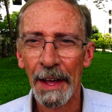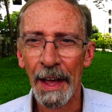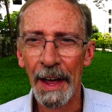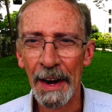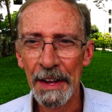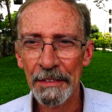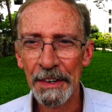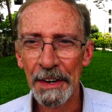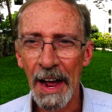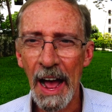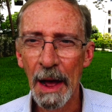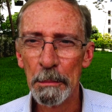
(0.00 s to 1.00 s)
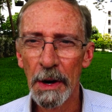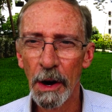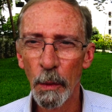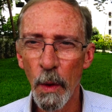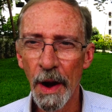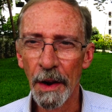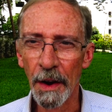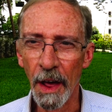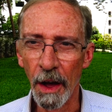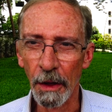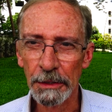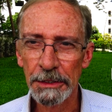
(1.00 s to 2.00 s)
and even Thai marijuana
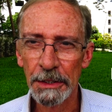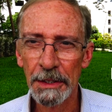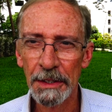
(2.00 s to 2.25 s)
laws.